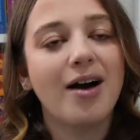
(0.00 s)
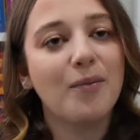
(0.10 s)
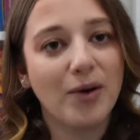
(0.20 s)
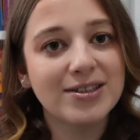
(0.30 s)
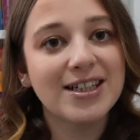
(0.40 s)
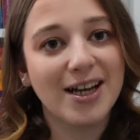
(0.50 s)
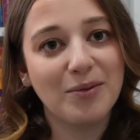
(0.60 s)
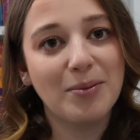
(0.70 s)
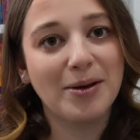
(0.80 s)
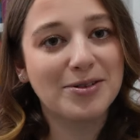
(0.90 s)
One day I
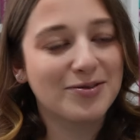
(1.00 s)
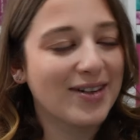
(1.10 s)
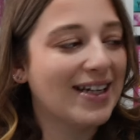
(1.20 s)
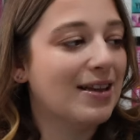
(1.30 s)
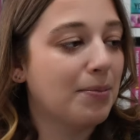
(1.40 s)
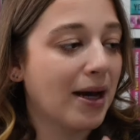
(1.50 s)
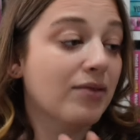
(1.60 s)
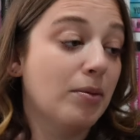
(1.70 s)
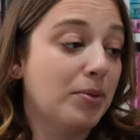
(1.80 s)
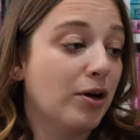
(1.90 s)
will be able to read the back
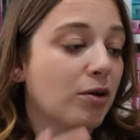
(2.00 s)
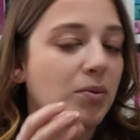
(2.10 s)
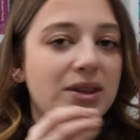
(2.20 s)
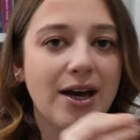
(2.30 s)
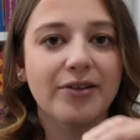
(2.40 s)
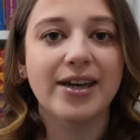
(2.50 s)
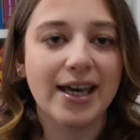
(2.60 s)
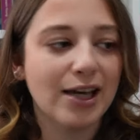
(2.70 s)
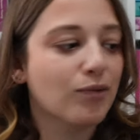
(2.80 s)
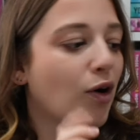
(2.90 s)
of a book without
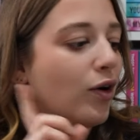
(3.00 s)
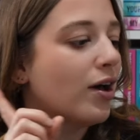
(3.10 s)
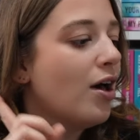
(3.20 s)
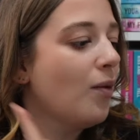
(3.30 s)
getting it wrong.